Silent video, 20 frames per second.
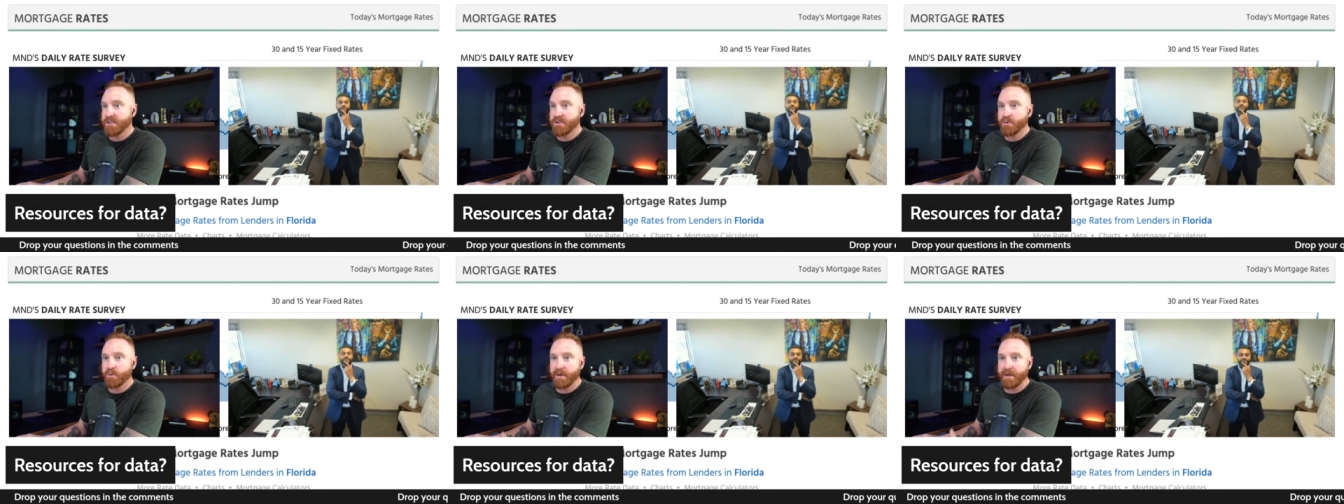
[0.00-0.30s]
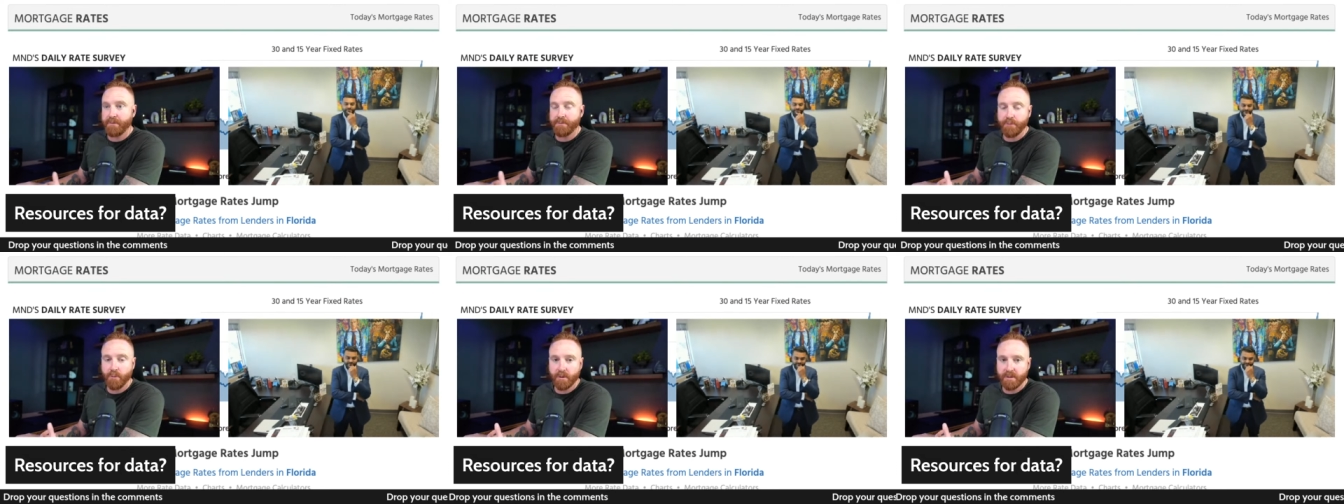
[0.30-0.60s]

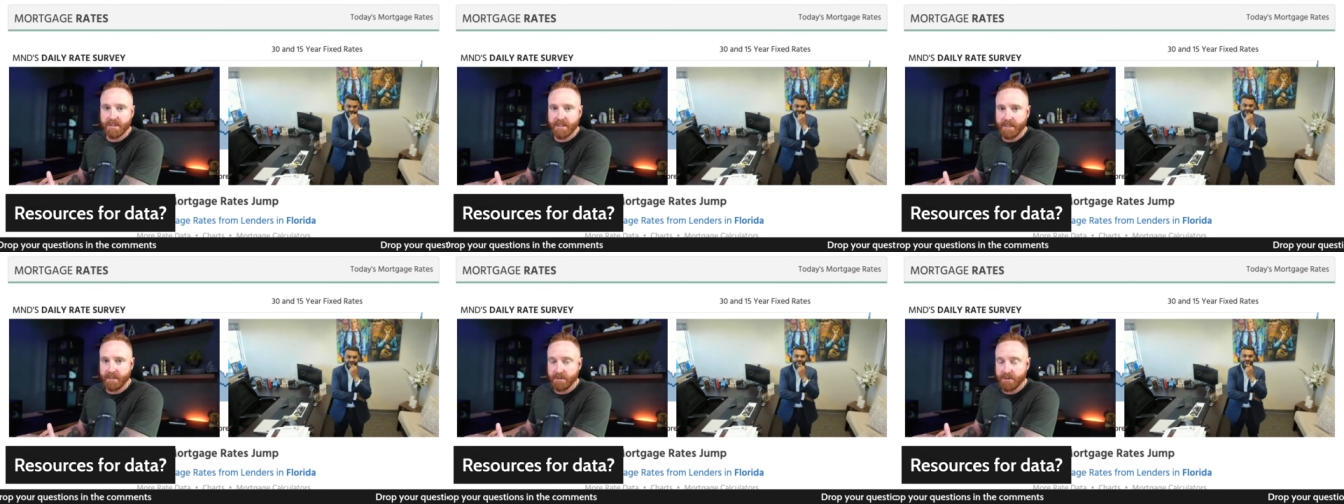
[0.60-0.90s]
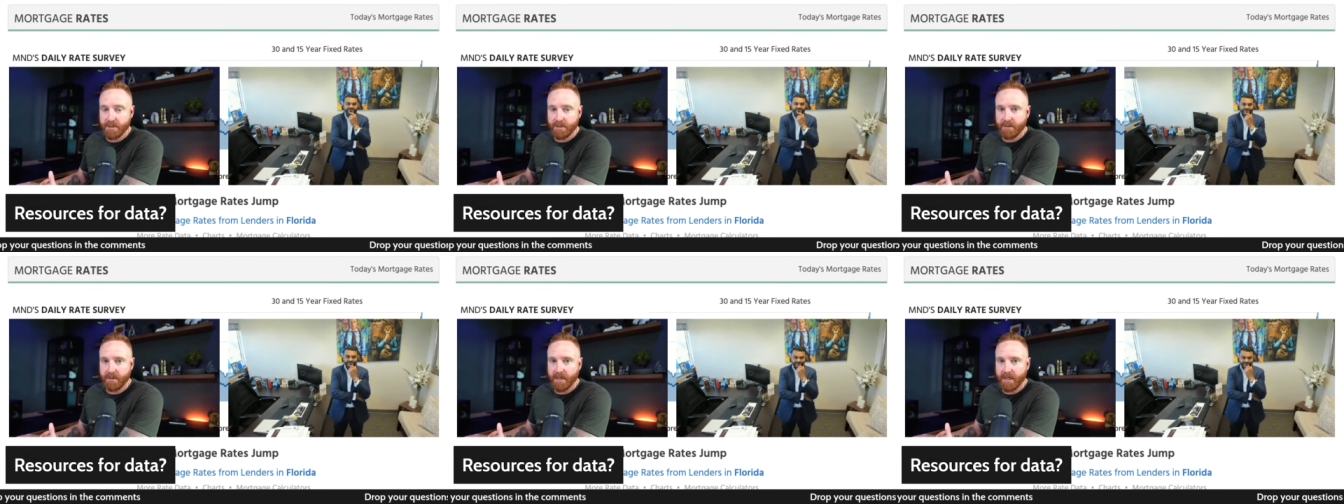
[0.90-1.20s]
2014
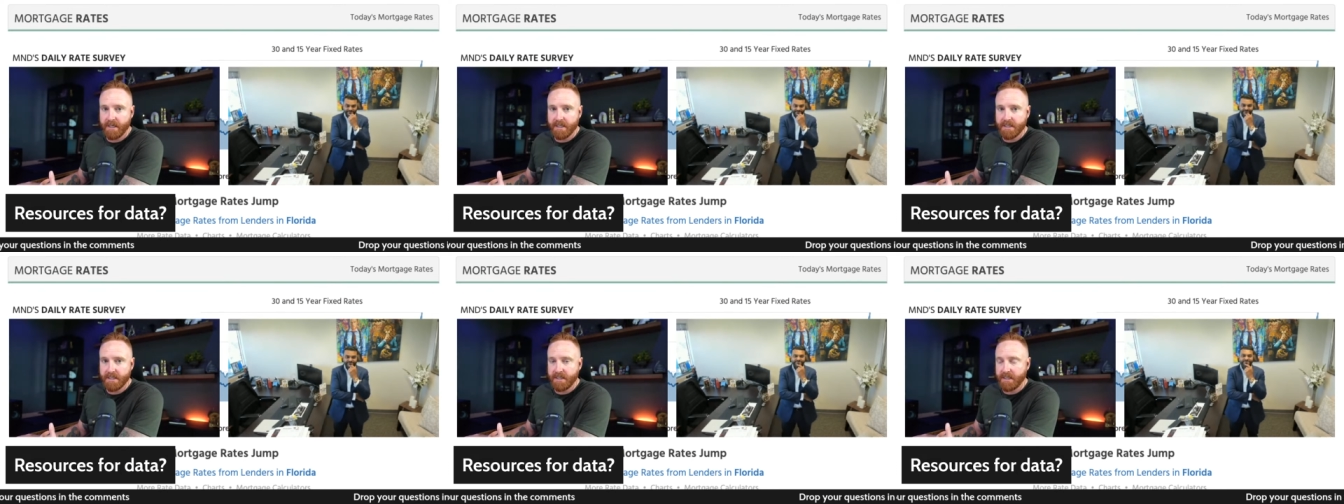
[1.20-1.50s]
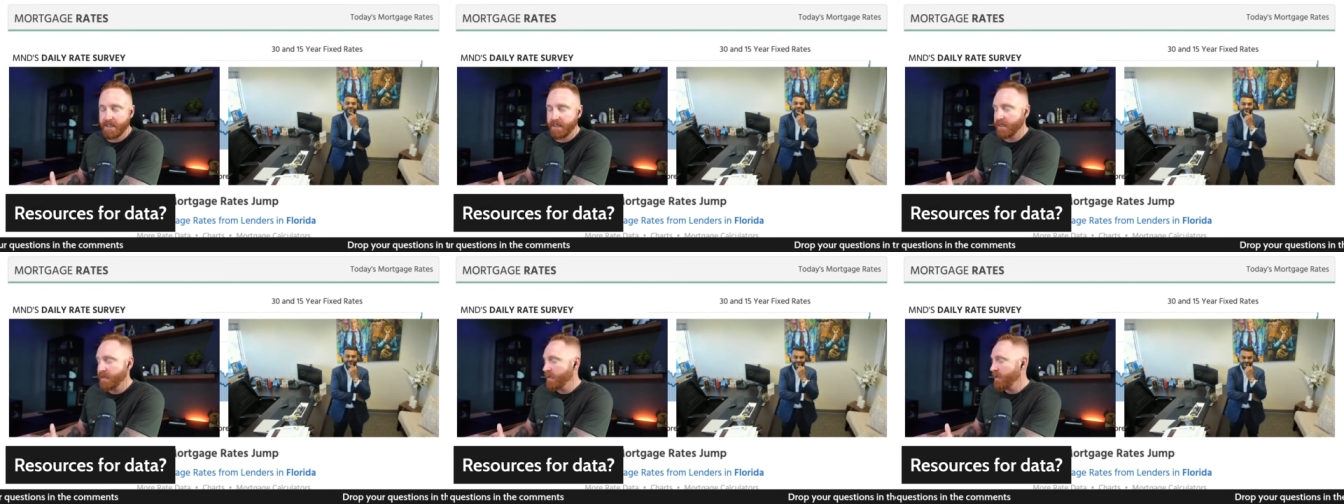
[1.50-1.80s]
so you can kind of
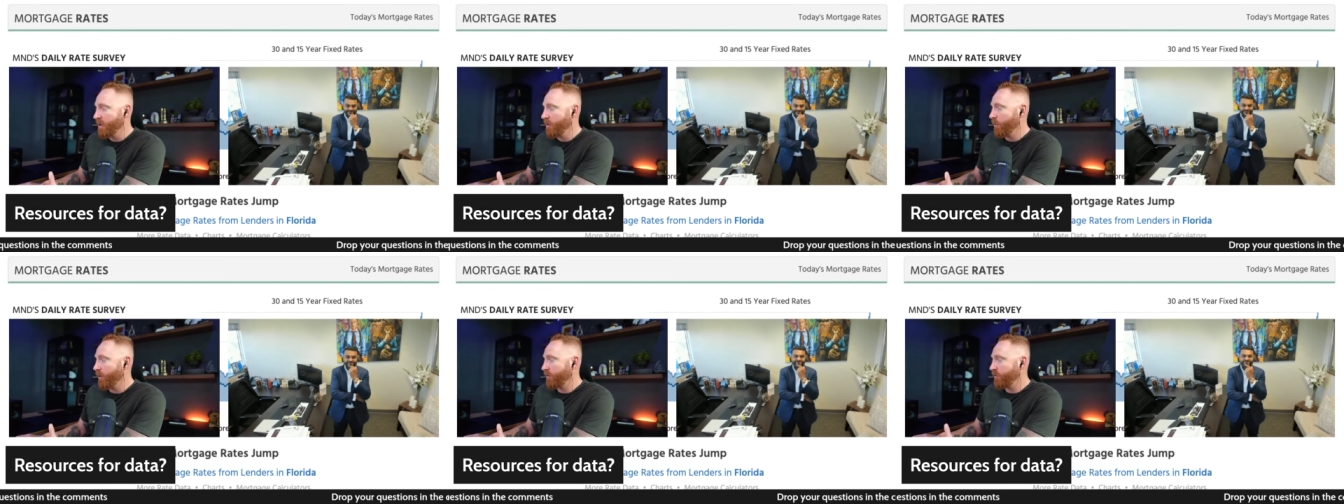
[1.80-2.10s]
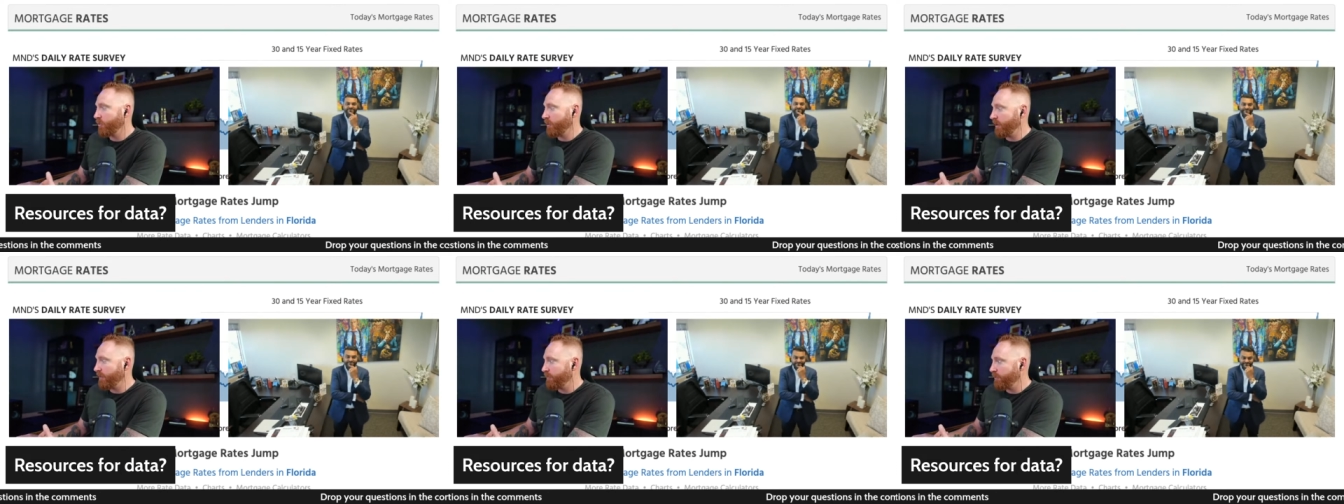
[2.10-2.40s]
see what
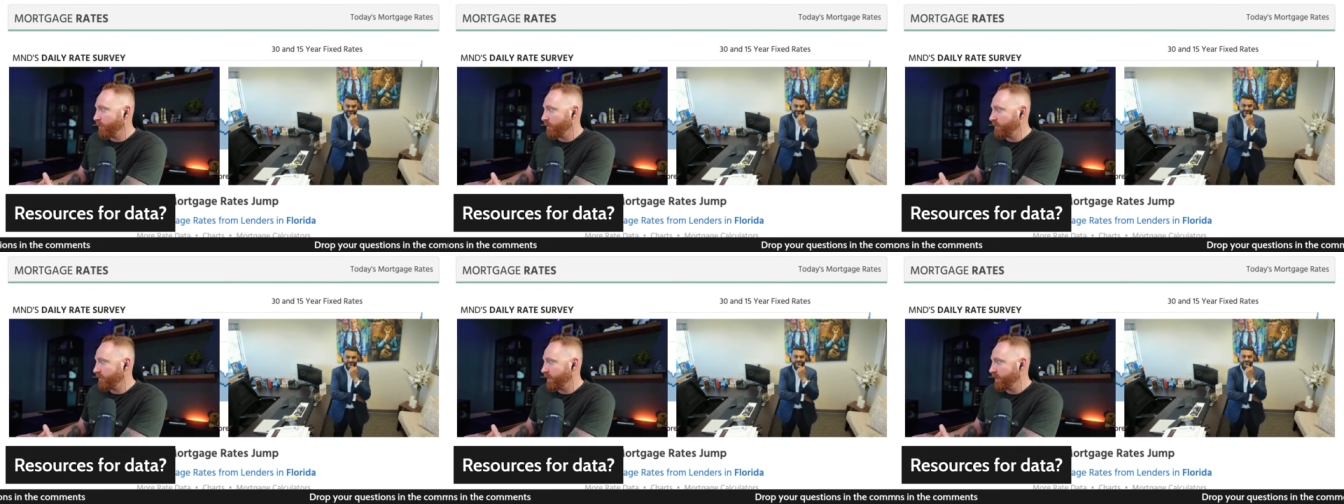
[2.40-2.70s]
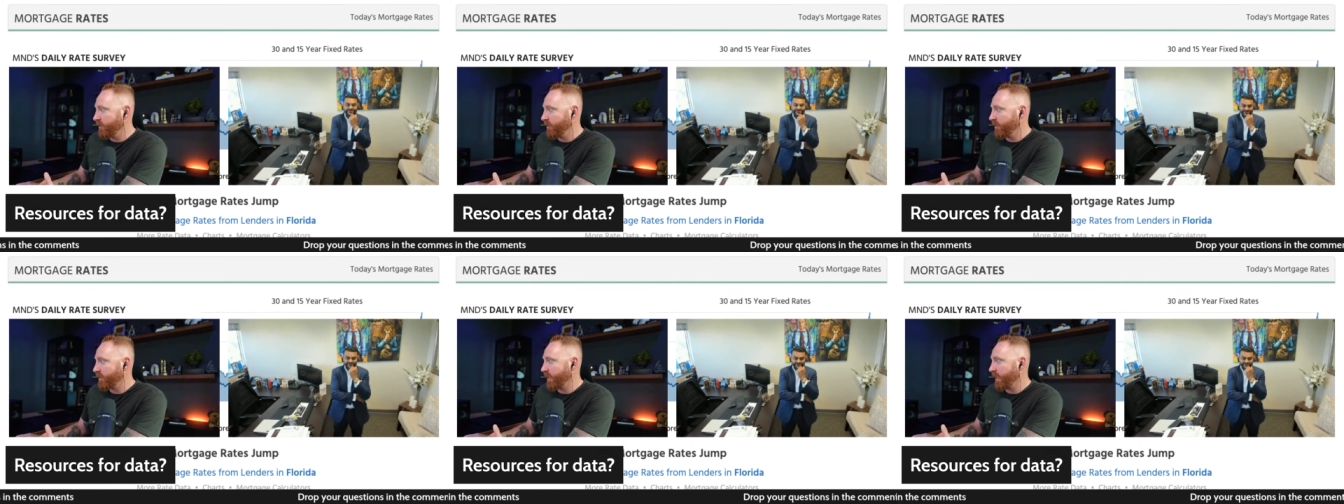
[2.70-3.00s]

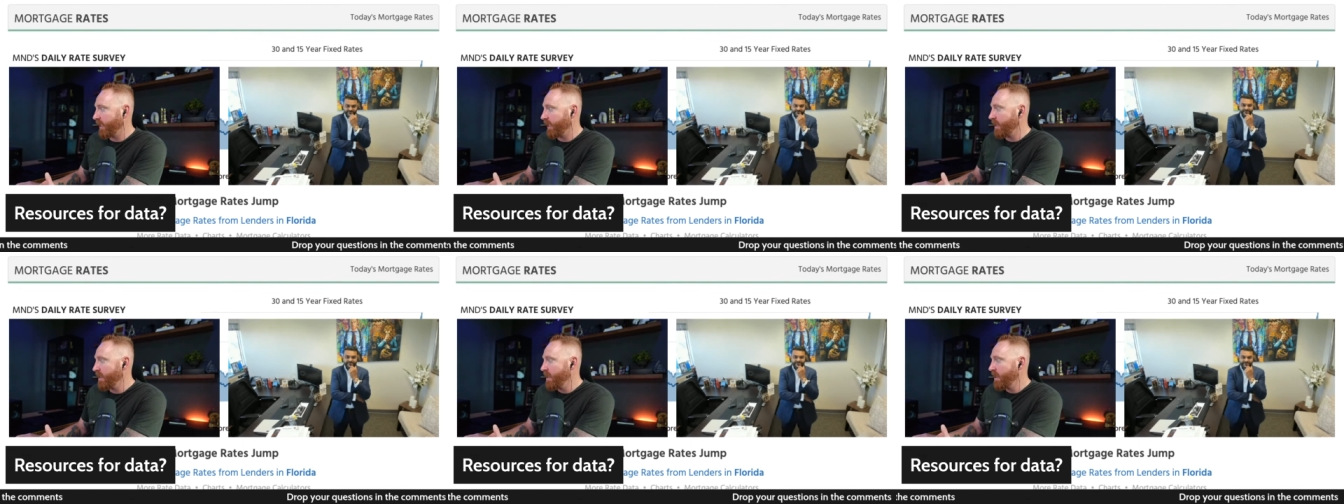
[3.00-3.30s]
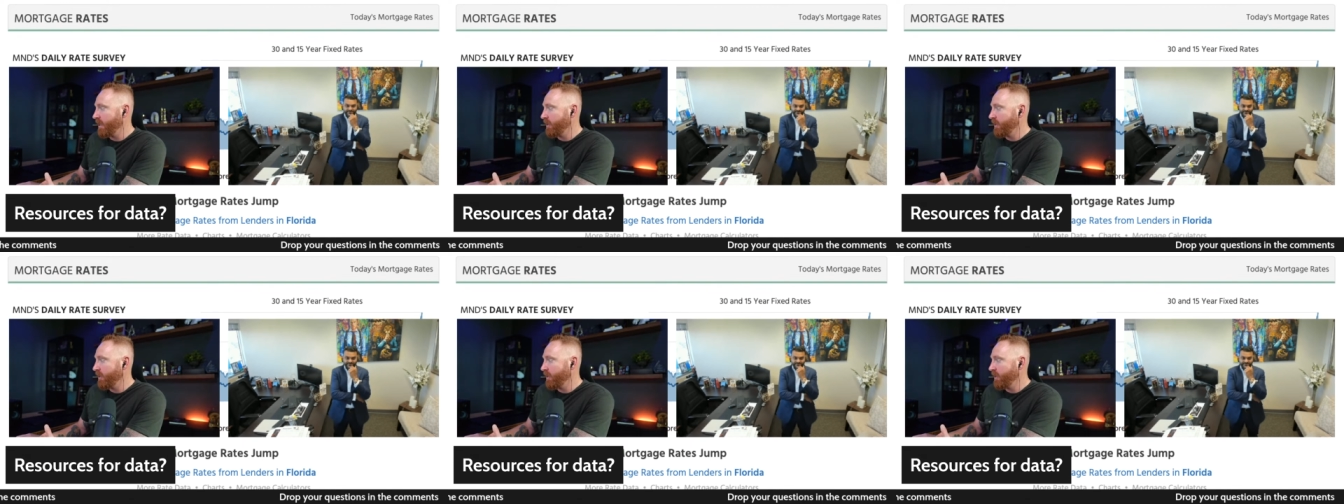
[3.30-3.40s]
2014 looked like